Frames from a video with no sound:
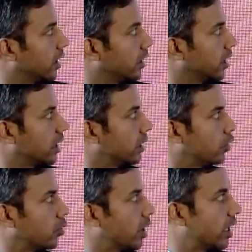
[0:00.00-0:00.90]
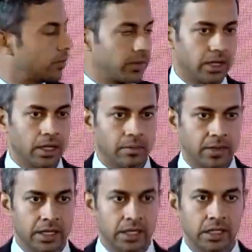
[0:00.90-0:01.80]
nickel, cobalt,
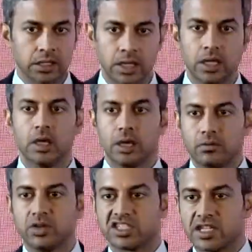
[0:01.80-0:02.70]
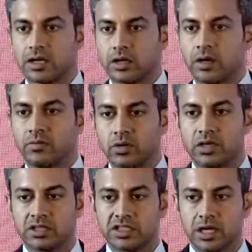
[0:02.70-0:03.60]
manganese would start
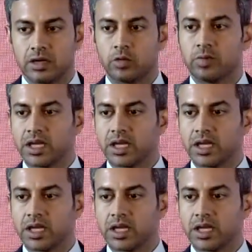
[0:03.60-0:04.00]
to